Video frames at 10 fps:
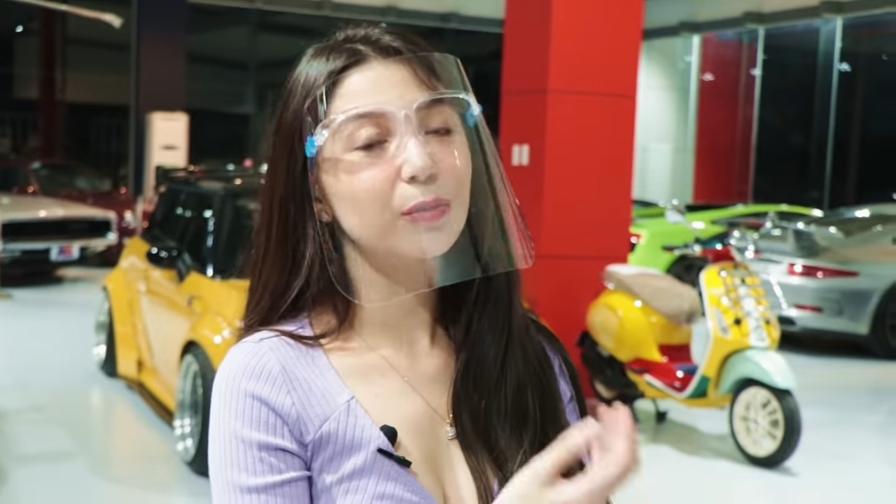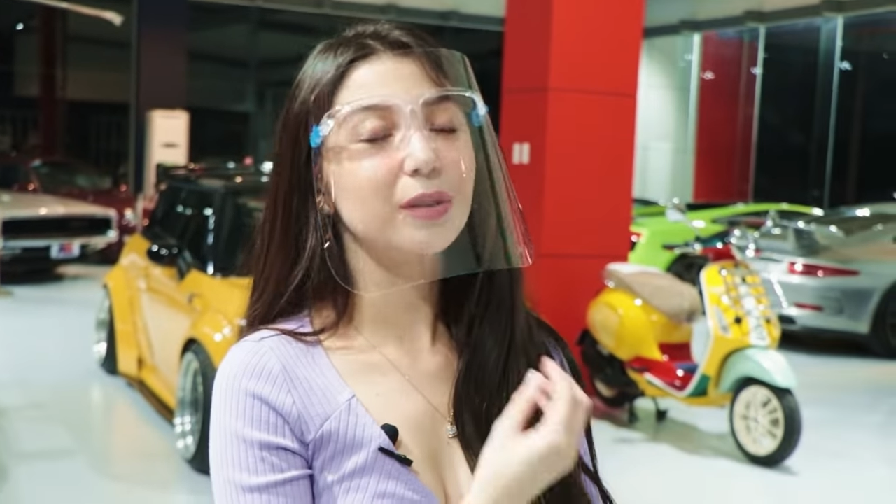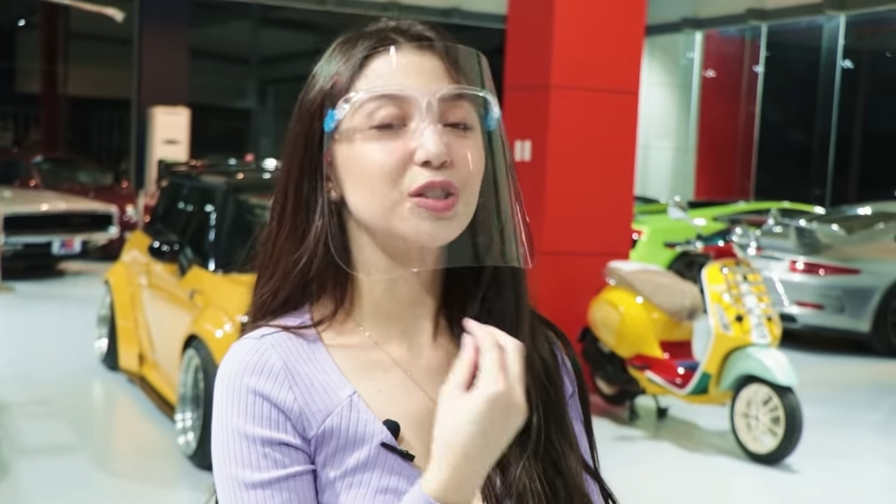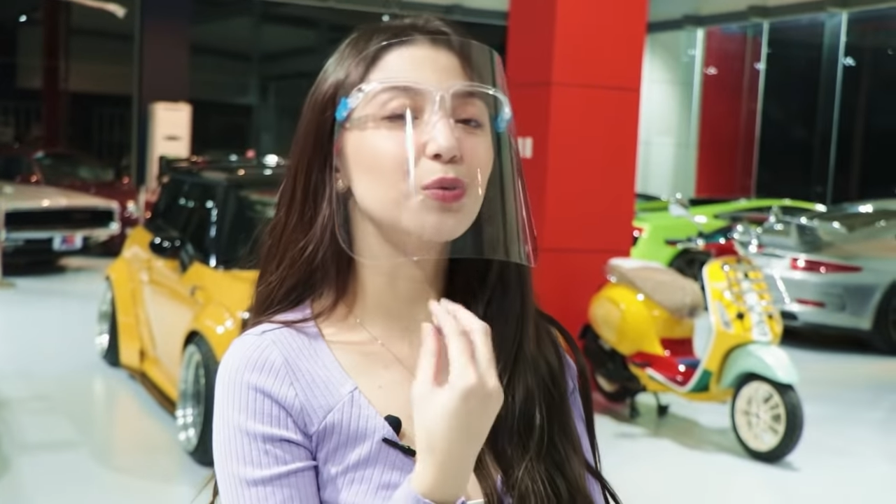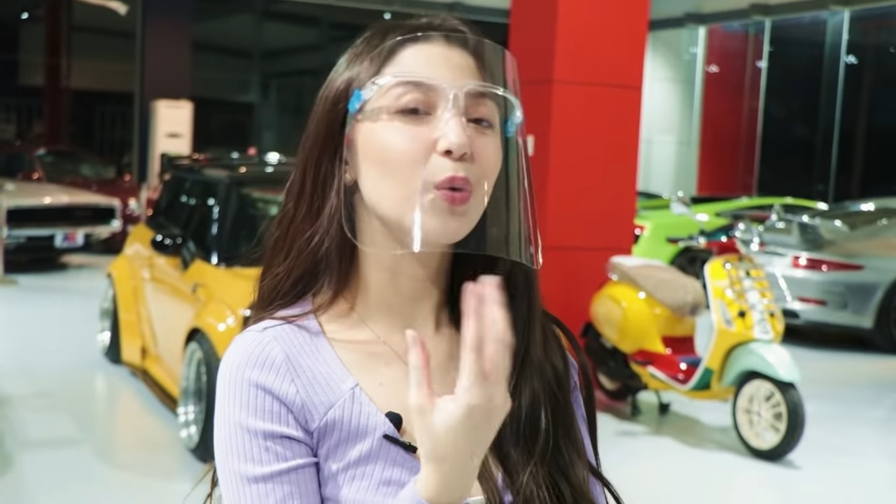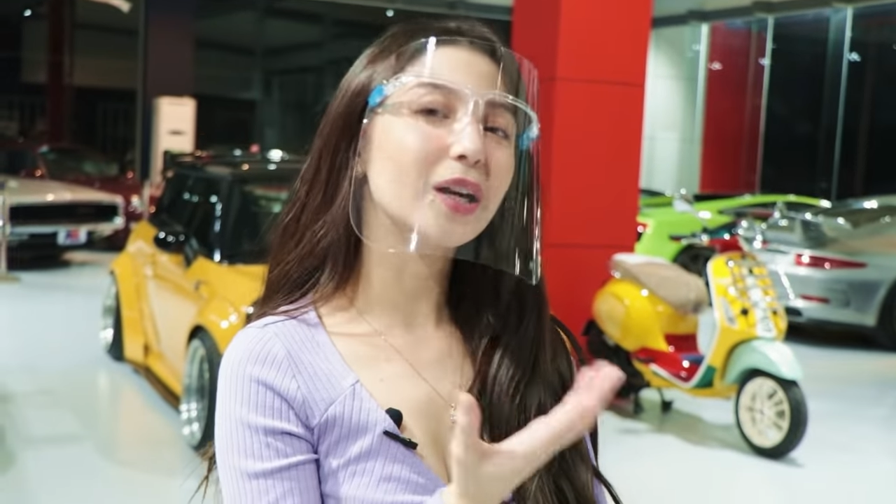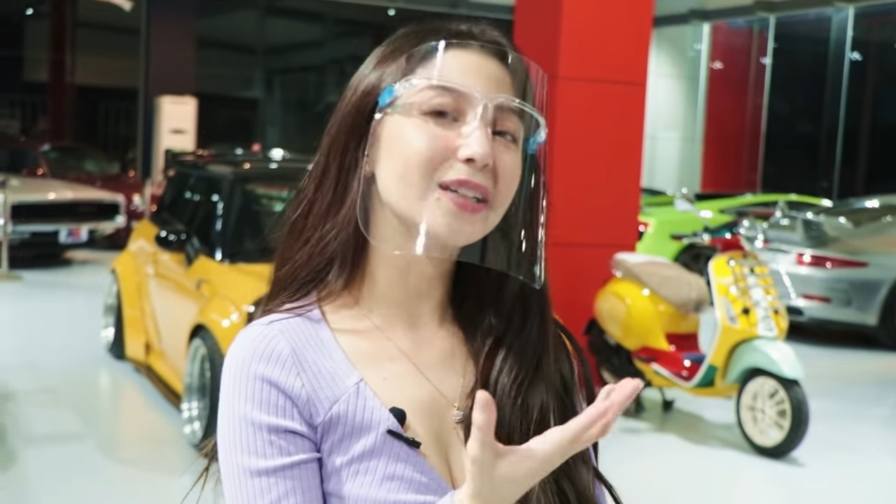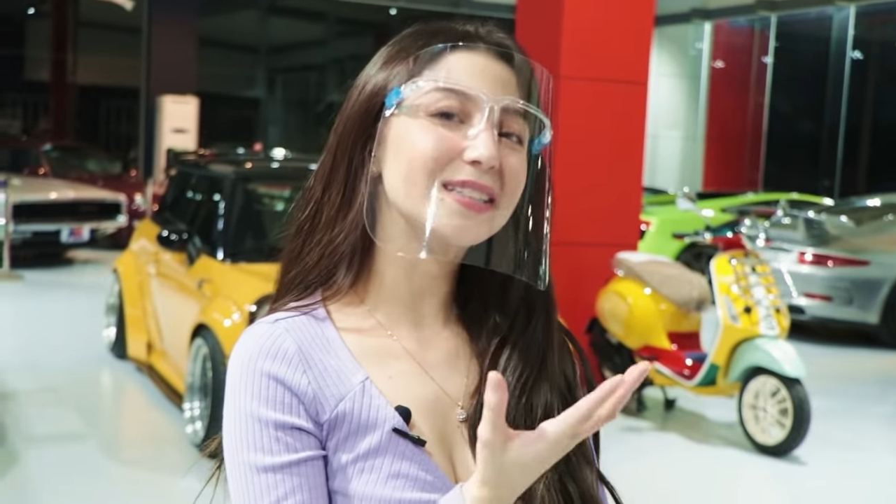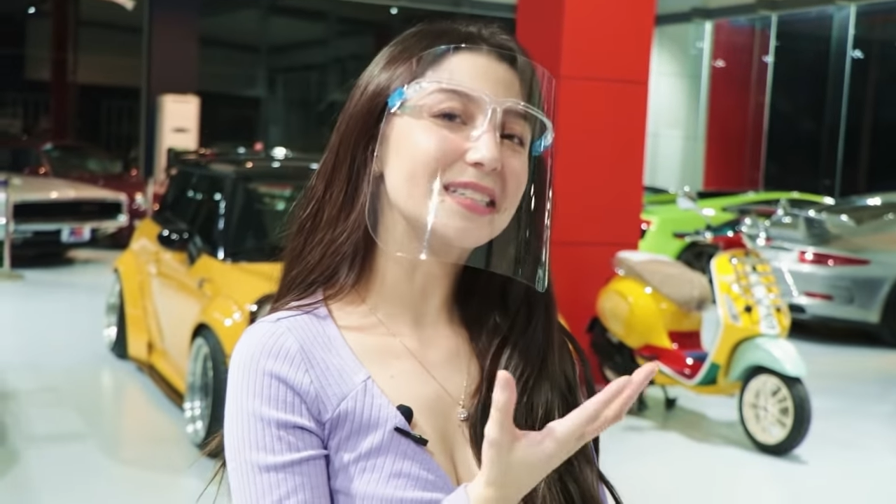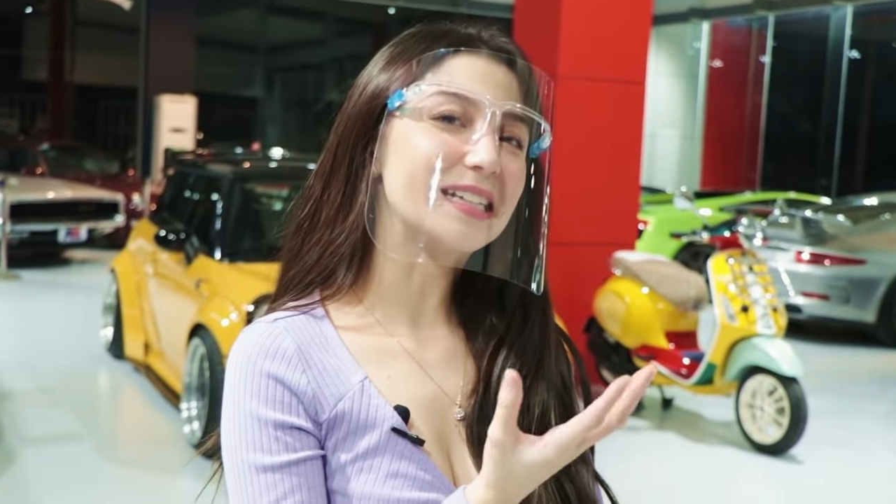because you
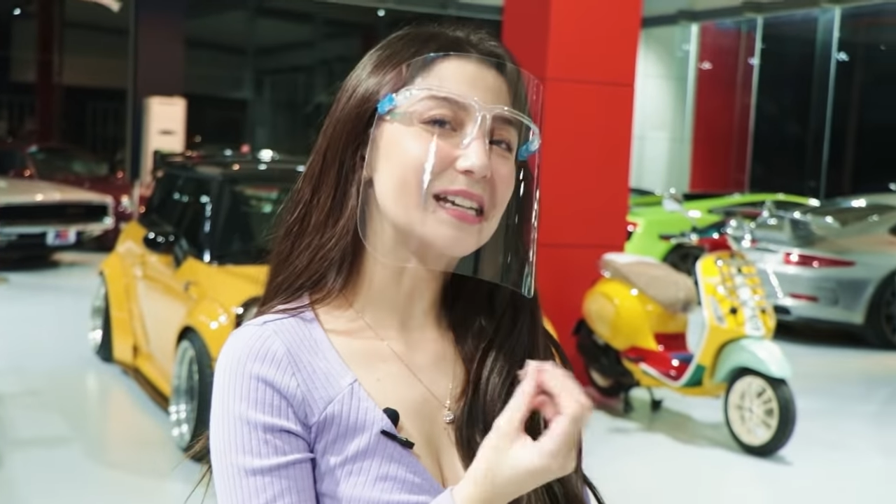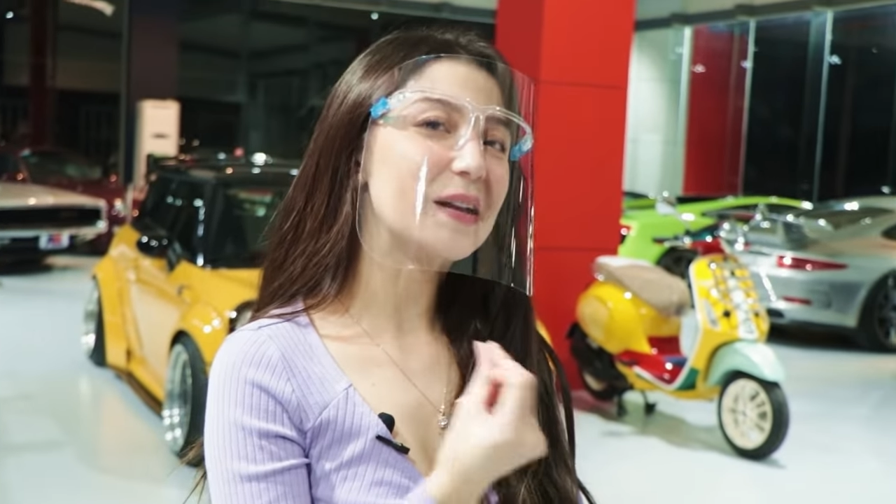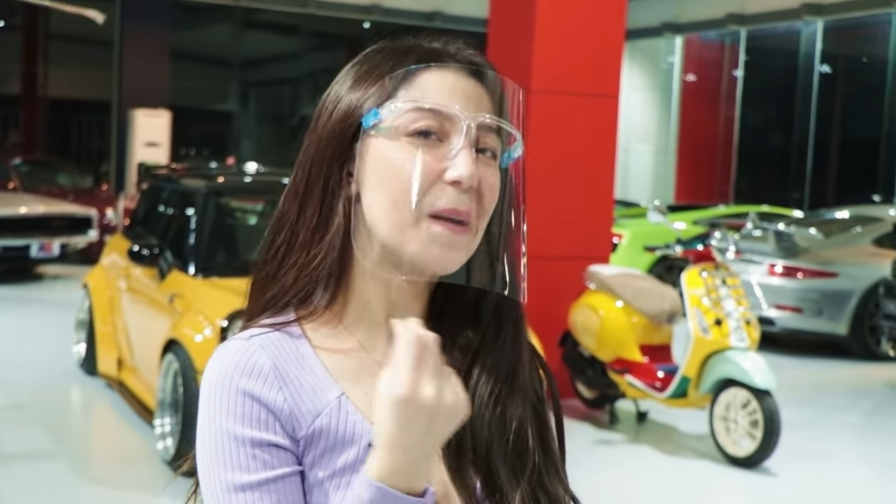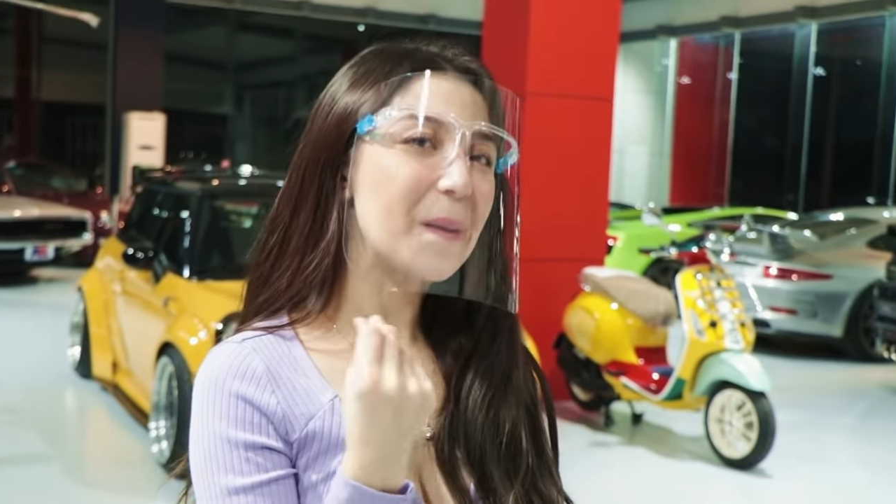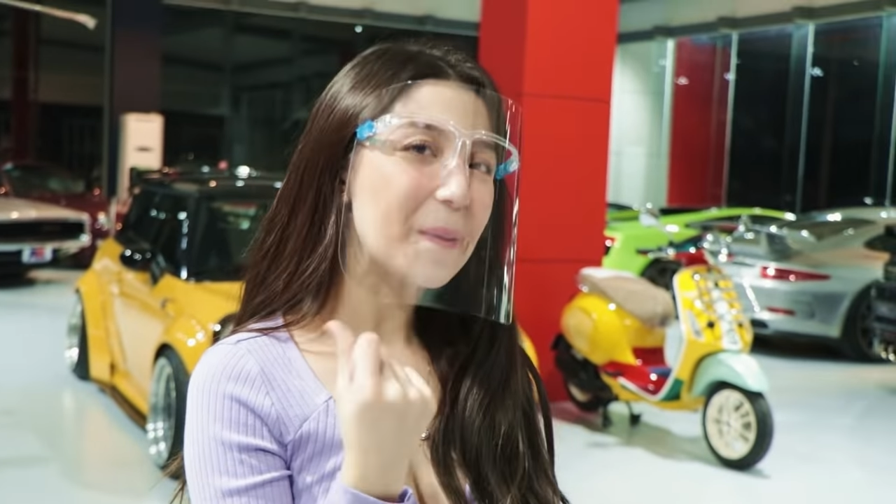wanna see